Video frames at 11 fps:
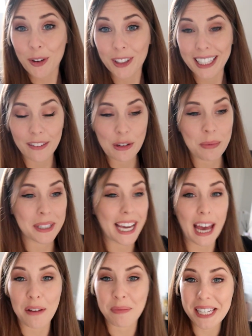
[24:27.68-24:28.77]
morning, everybody.
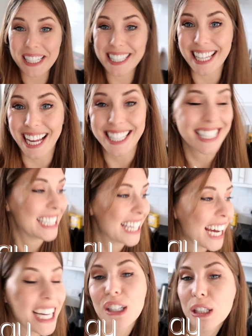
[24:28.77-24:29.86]
Happy Saturday.
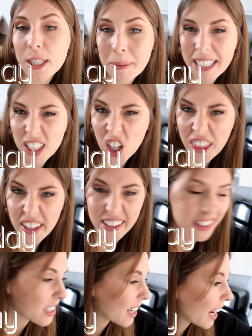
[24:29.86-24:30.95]
I look a bit gothic
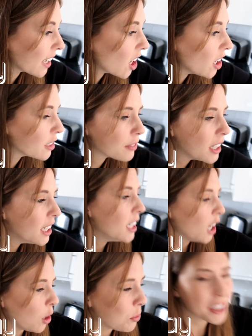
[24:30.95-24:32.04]
today. I
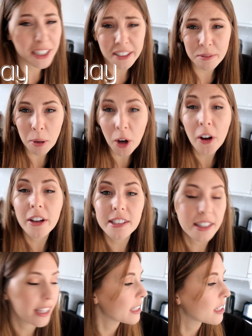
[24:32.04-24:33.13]
wanted to
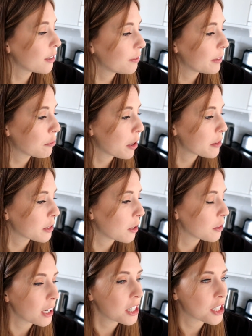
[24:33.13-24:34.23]
put this lovely rose
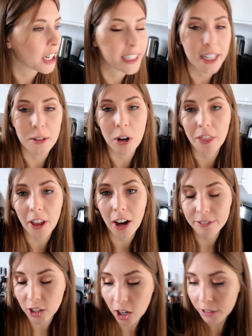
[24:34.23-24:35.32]
gold eyeshadow on that
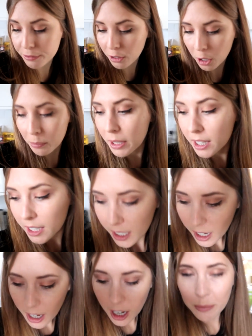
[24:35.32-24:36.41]
I've got from
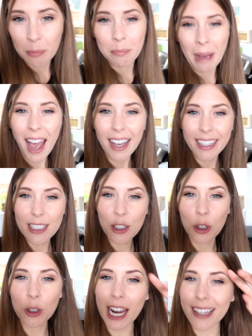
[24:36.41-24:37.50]
MAC. It's
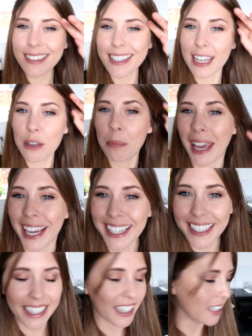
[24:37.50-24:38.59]
called Antique Pink.